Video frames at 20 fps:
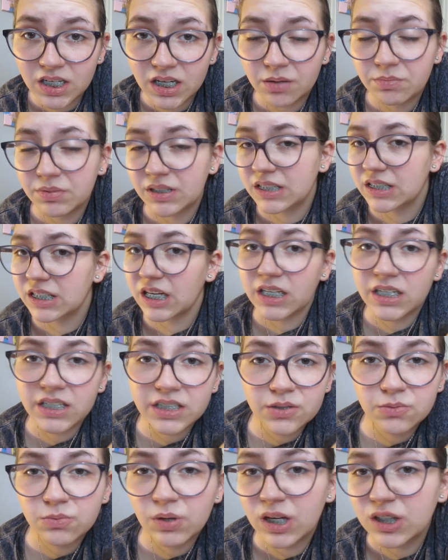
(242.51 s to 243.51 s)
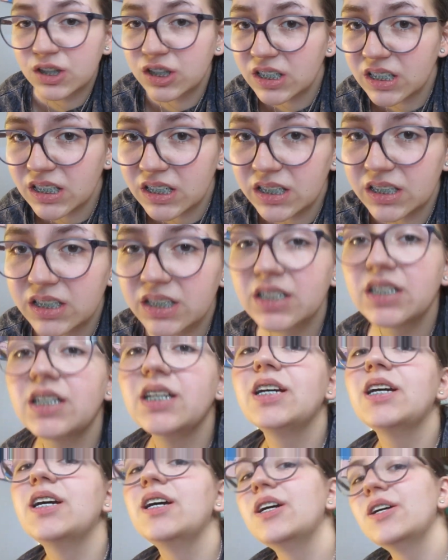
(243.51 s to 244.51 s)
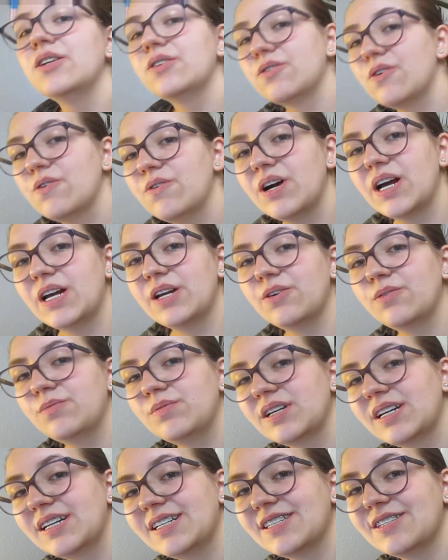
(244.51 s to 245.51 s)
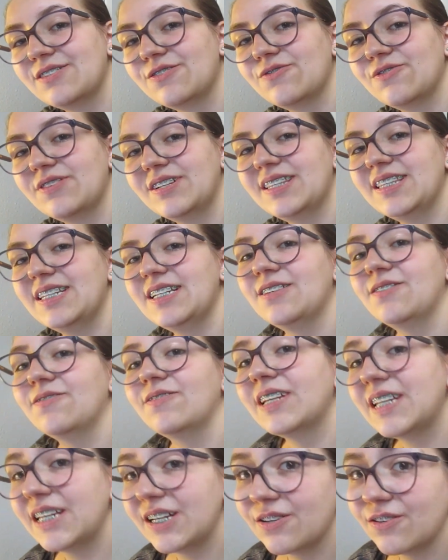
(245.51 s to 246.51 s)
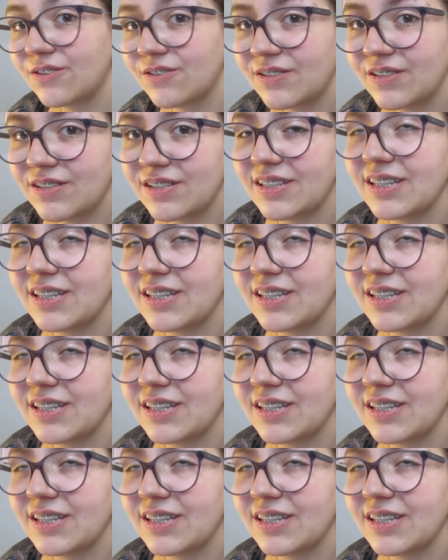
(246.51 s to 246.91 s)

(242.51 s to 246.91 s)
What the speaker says: I'm excited to watch it. So I hope you guys enjoyed this video